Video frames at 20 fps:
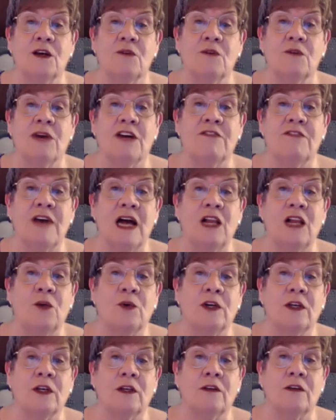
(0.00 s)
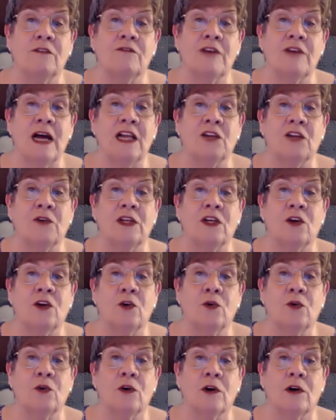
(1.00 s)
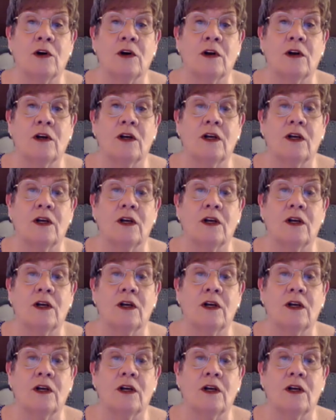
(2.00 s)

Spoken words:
by Valerie Kaur